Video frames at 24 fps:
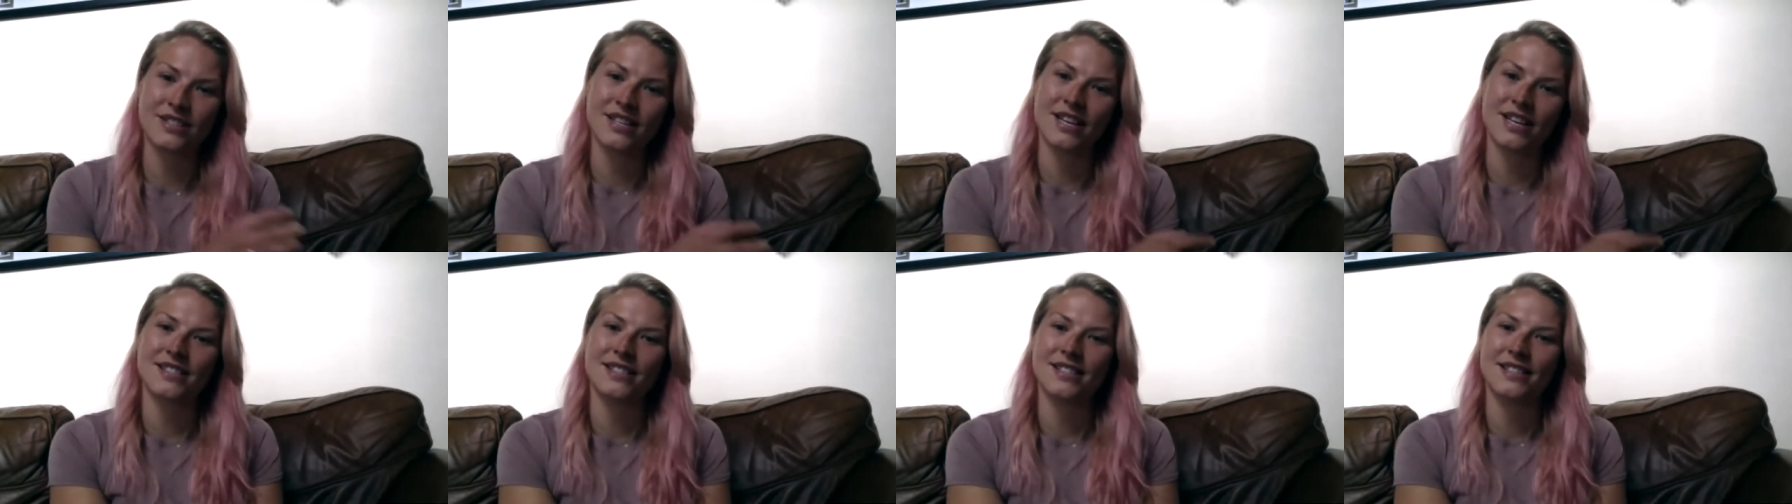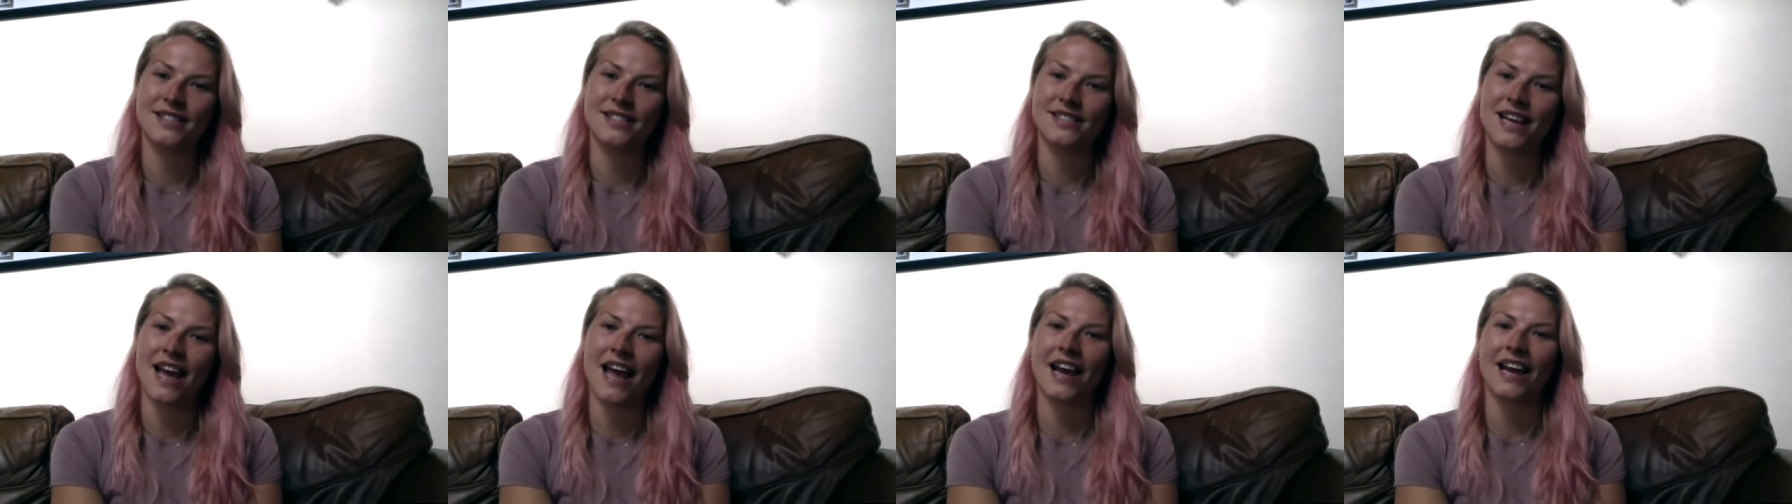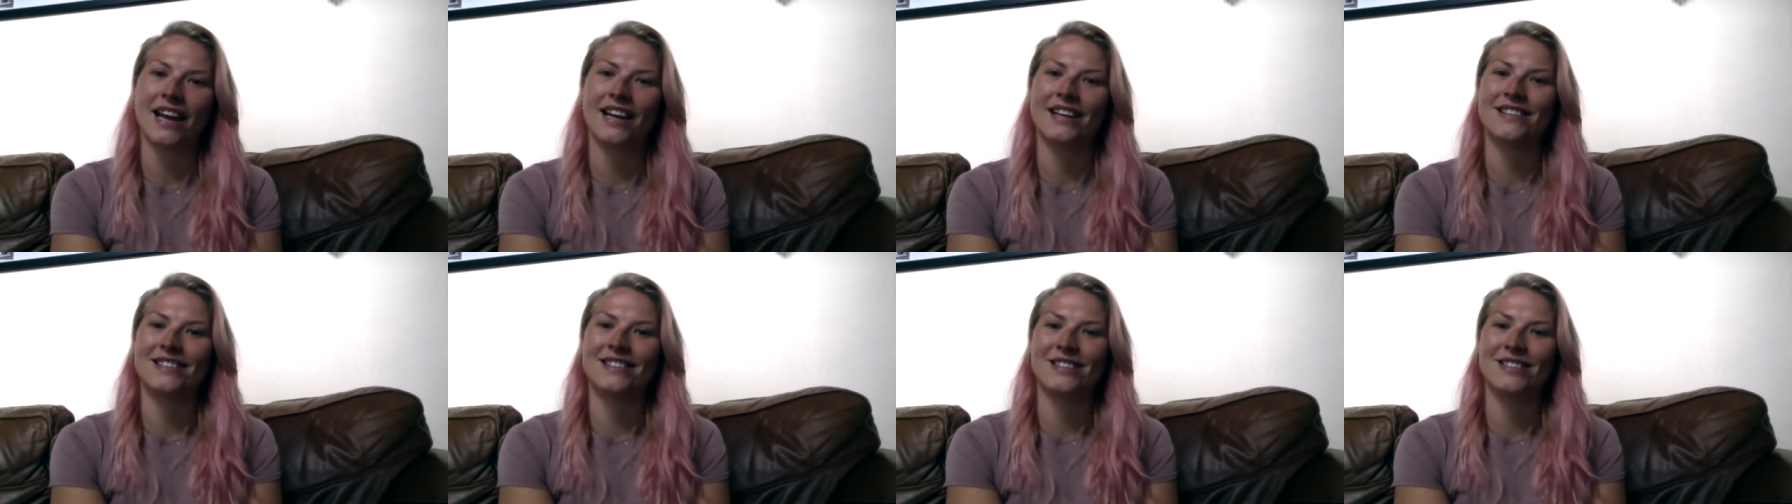16
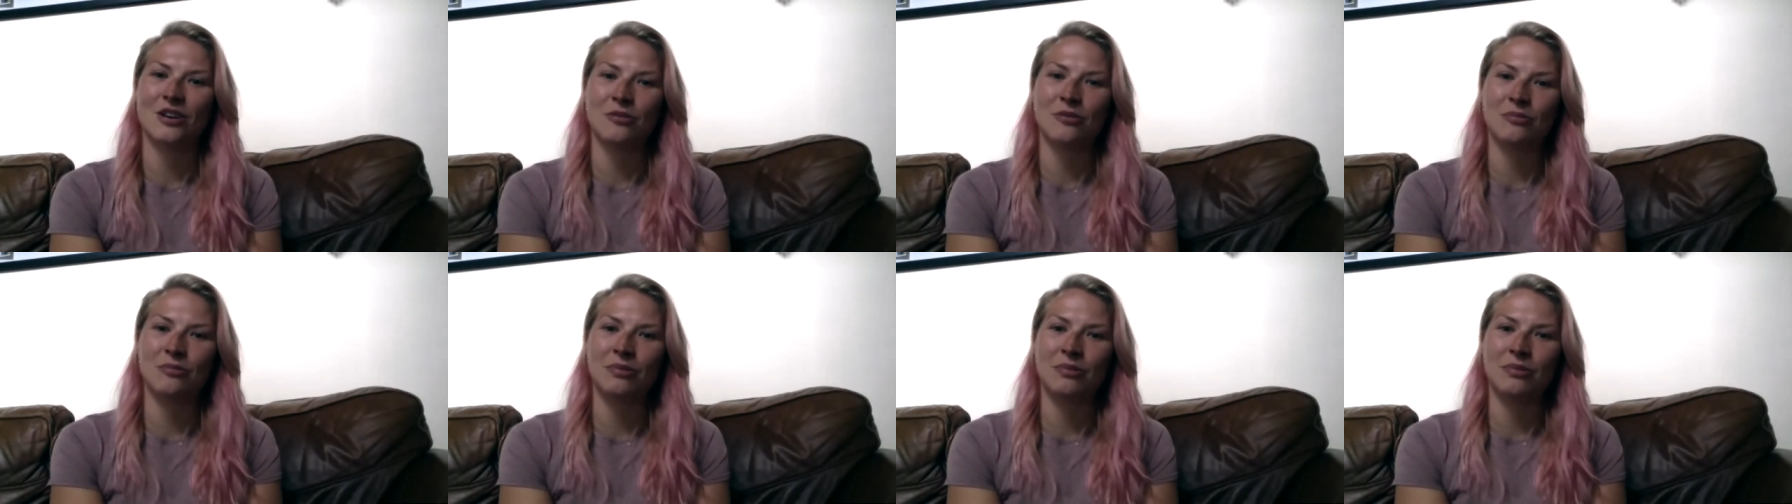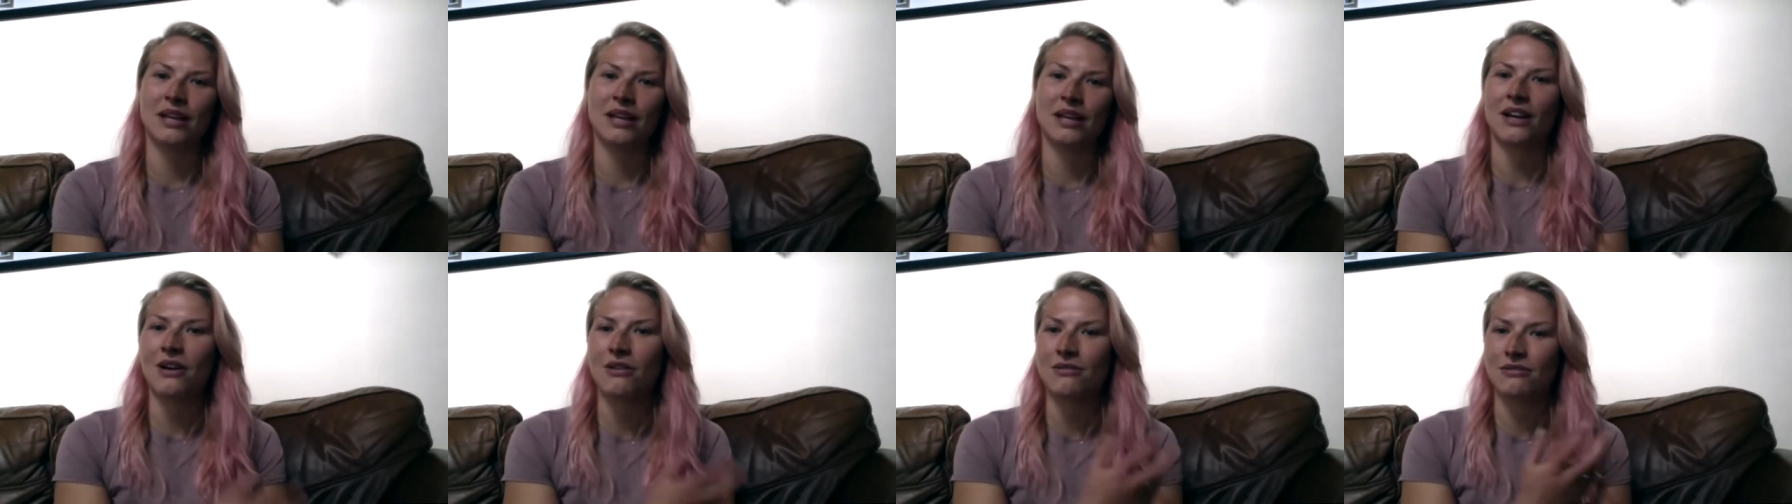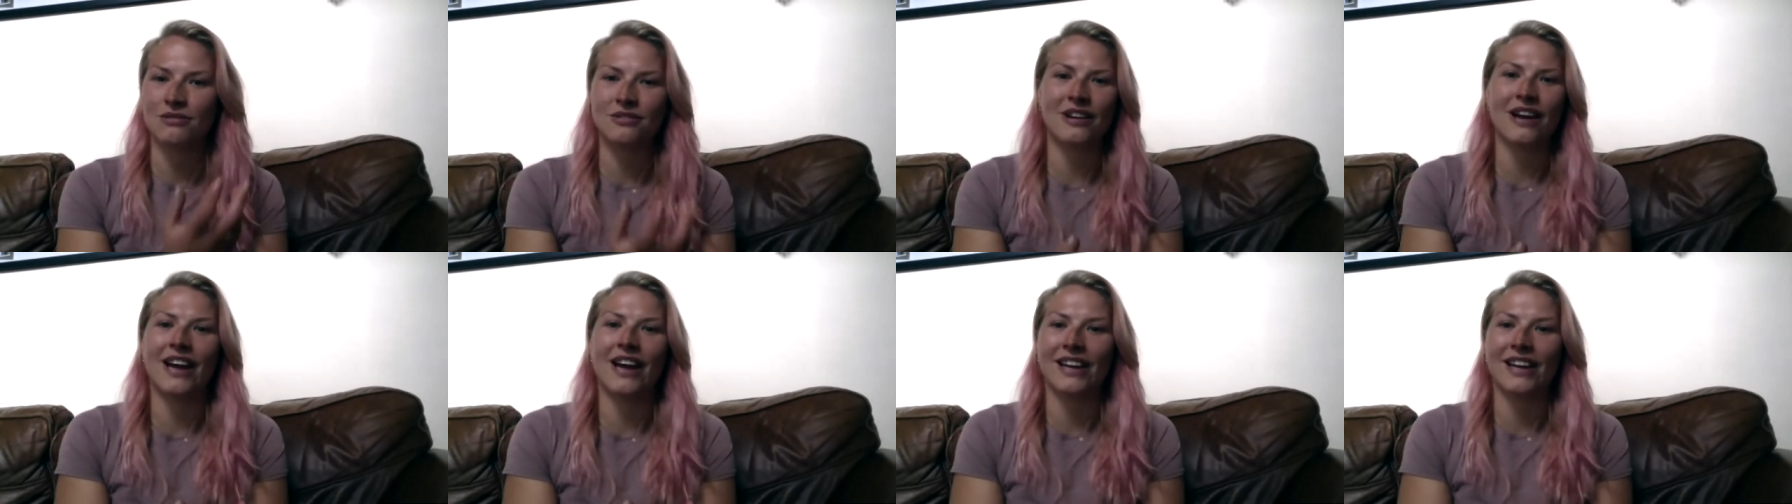seconds, it'll be like, oh, okay,